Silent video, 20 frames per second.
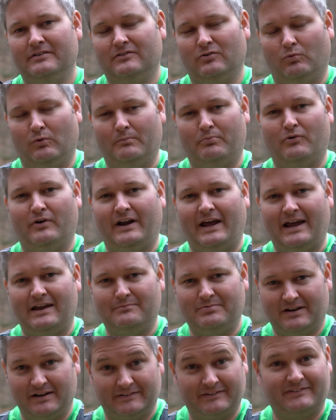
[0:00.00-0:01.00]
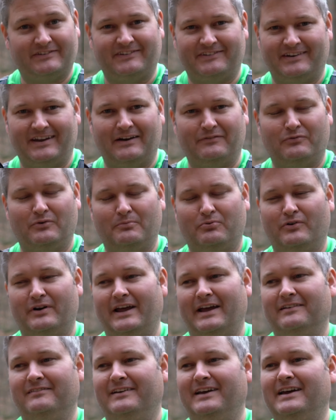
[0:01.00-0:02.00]
to 1.8 because this is an
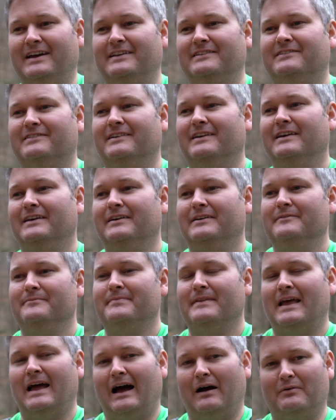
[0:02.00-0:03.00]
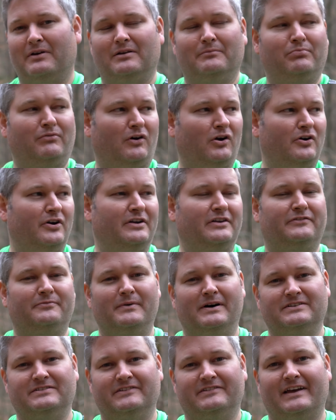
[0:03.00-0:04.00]
f1.8 lens I'm gonna blur it as
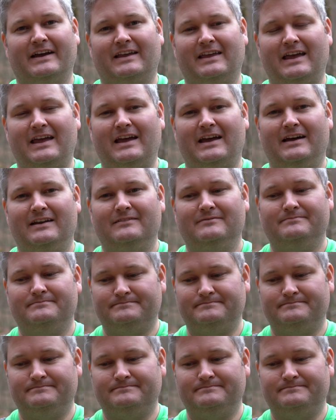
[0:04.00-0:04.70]
much as I can